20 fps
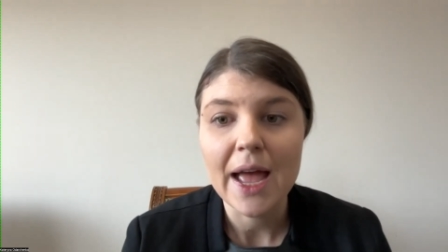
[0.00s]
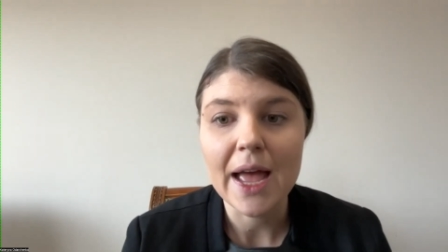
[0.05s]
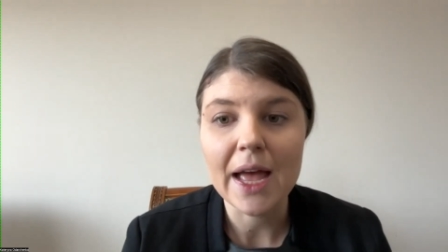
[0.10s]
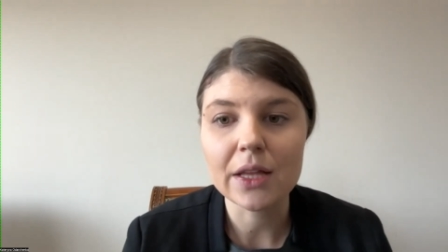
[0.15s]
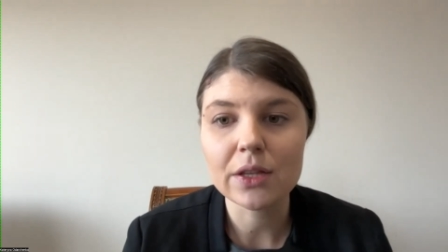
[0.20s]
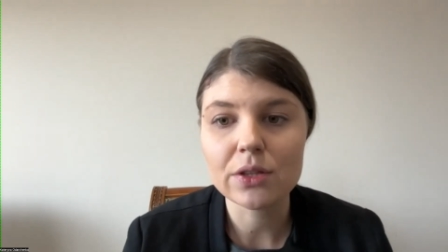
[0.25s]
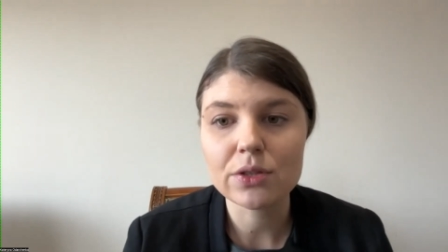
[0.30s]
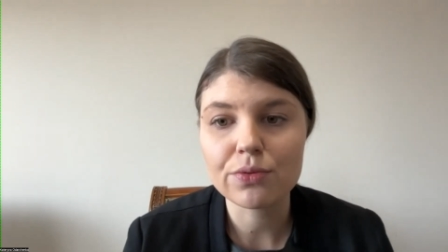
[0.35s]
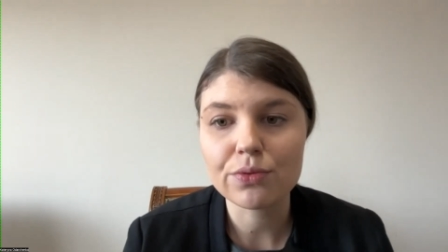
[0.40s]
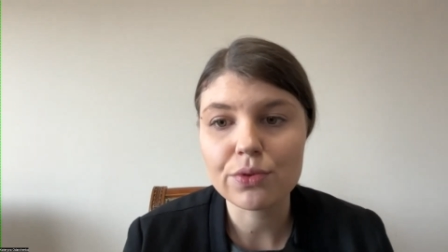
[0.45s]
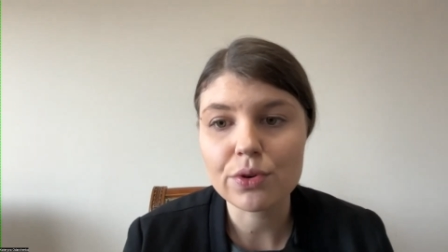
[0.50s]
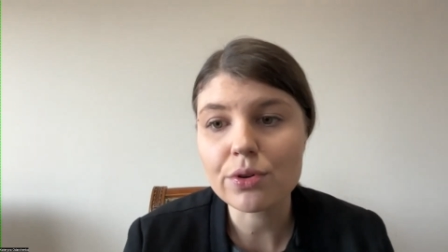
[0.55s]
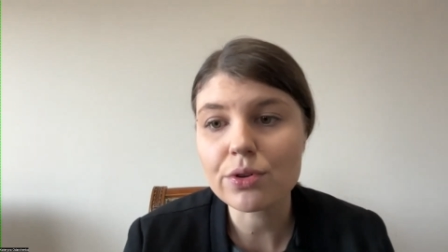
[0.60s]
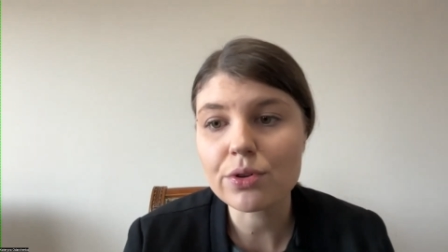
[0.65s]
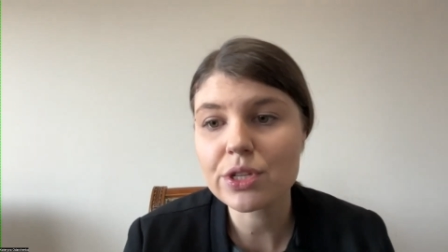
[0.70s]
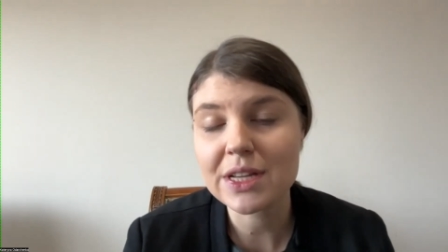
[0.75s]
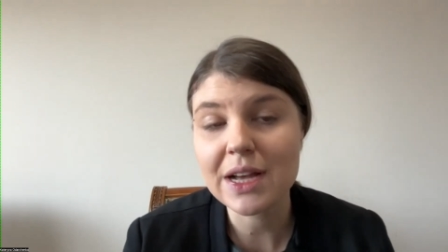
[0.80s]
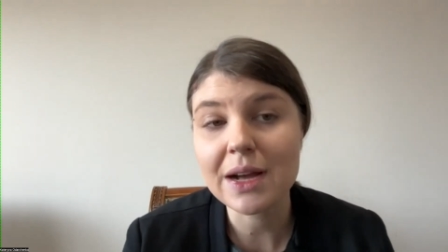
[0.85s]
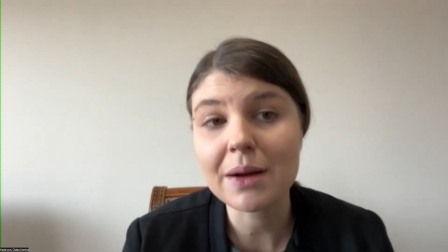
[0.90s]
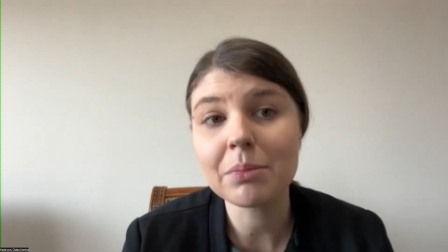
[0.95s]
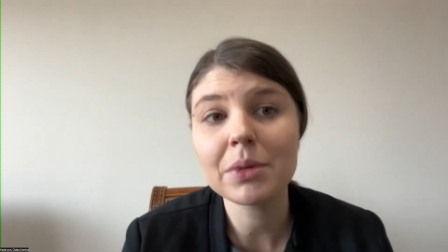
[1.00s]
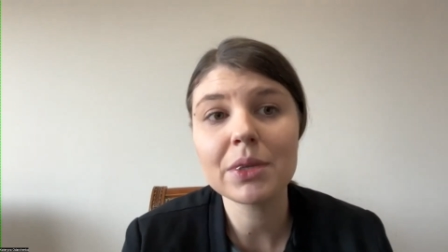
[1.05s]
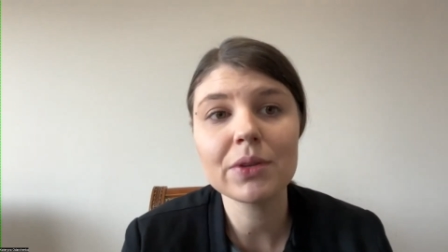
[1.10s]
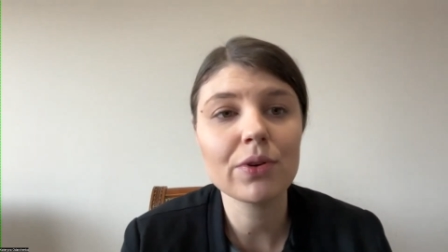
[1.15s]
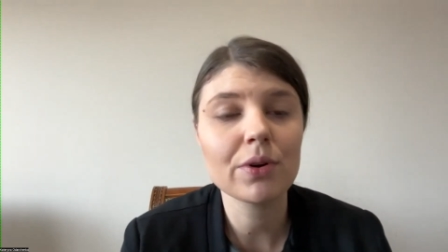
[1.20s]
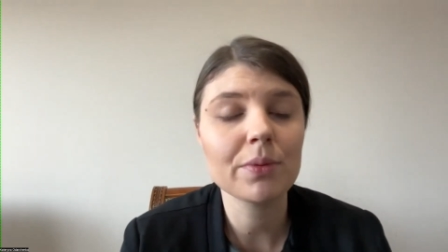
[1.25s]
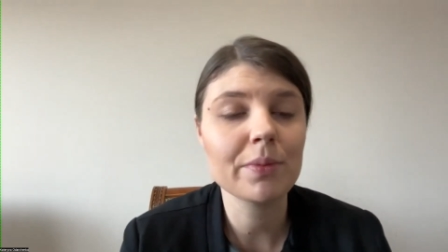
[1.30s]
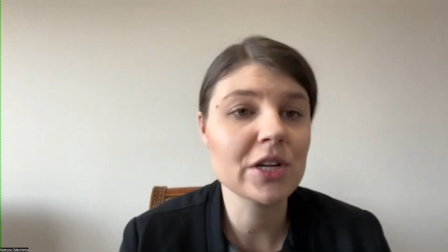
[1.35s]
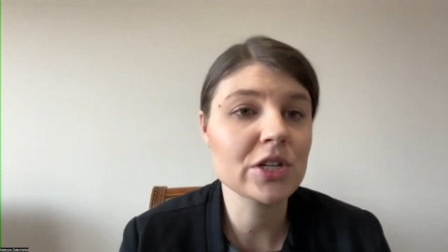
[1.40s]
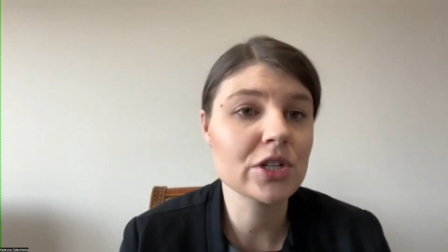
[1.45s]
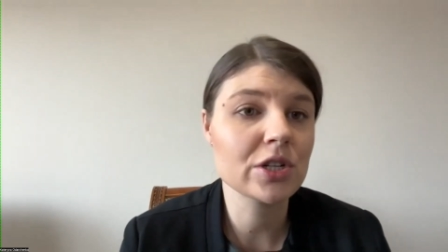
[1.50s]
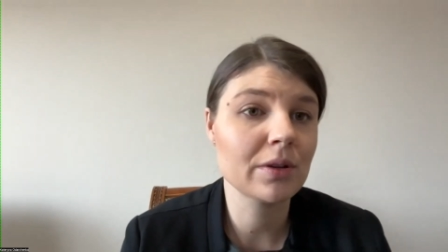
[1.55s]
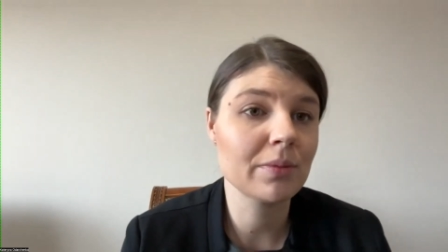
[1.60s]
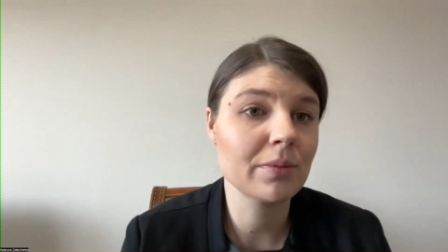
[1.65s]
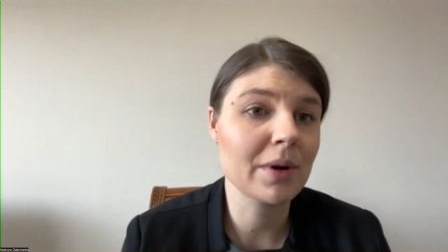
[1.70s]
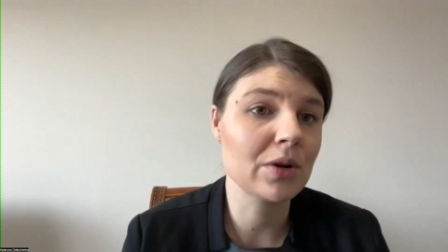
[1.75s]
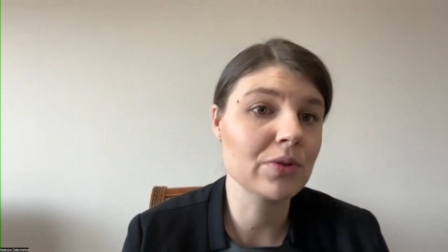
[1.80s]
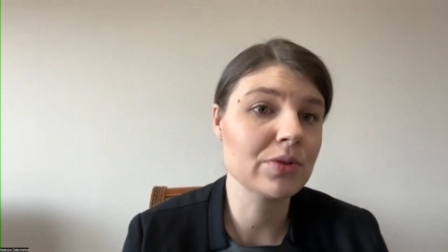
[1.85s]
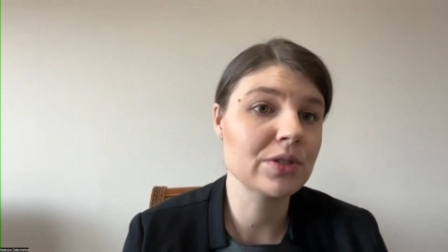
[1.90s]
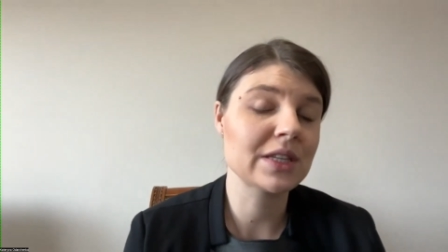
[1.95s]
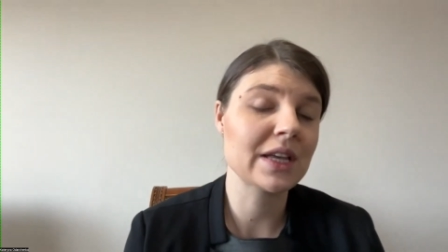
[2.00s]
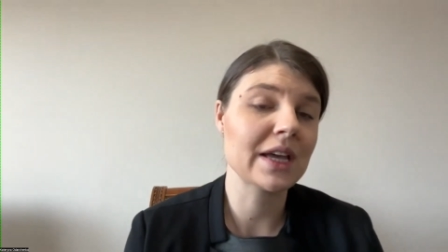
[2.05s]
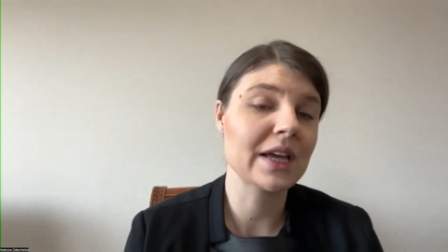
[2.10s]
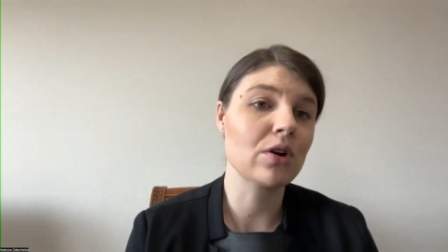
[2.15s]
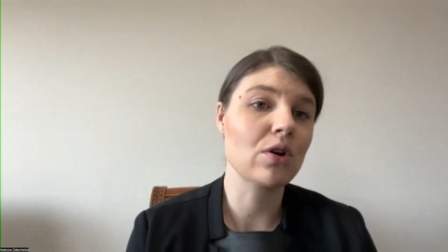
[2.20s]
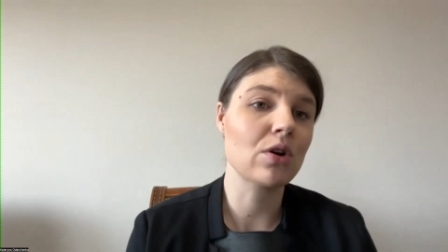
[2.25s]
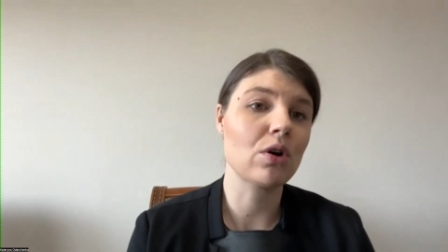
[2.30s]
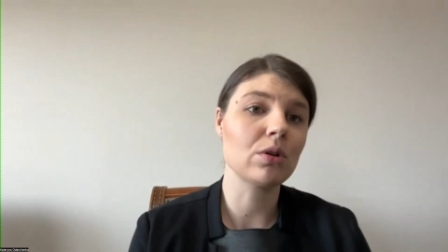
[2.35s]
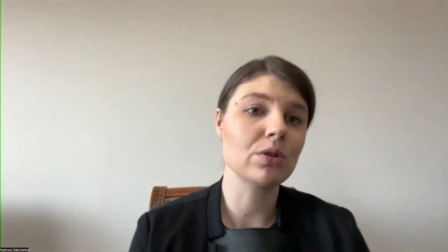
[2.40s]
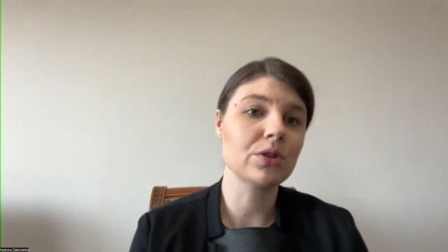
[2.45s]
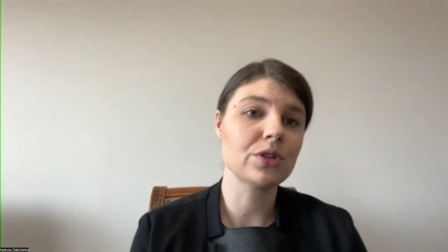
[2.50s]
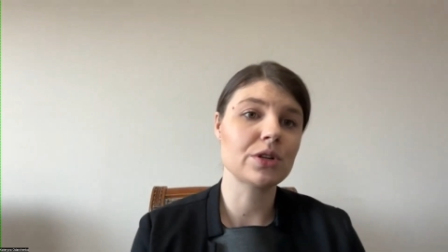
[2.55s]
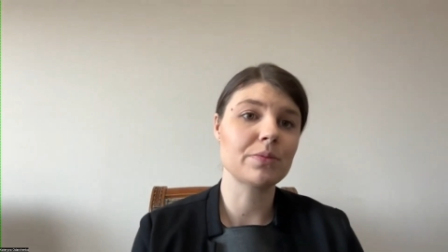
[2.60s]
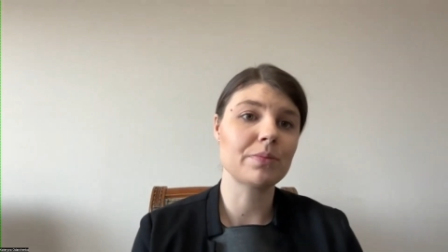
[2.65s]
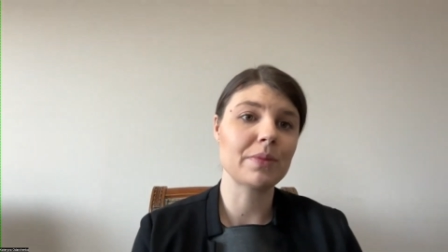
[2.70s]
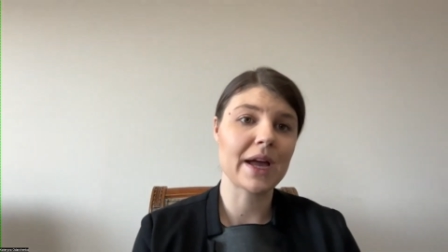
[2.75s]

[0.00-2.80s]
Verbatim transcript: and of course some information about stakeholder